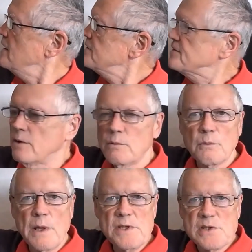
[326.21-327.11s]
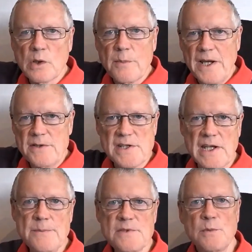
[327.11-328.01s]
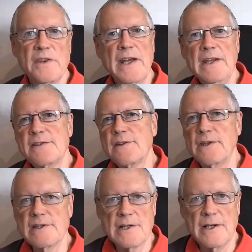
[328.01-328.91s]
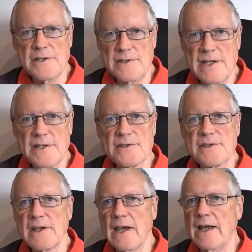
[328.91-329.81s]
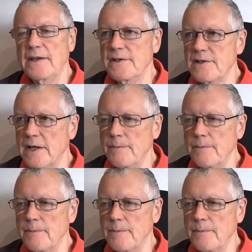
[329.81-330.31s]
So when we talk about teams, we then into things like DISC and